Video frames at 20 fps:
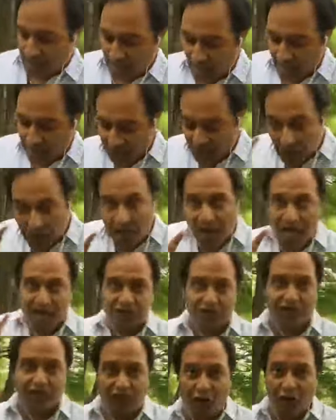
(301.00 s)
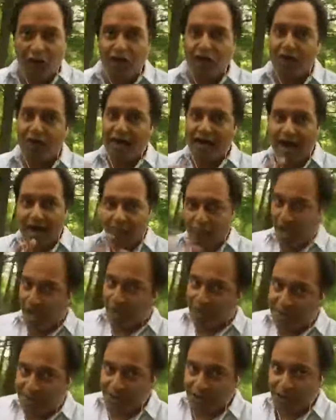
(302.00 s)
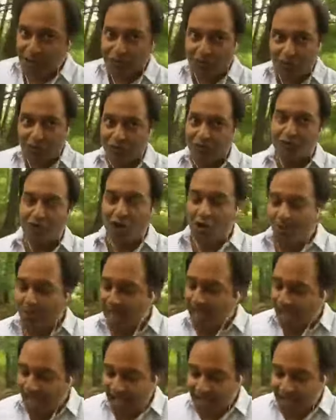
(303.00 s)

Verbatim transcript: a little mantra for you, and I promise you, those who know me, I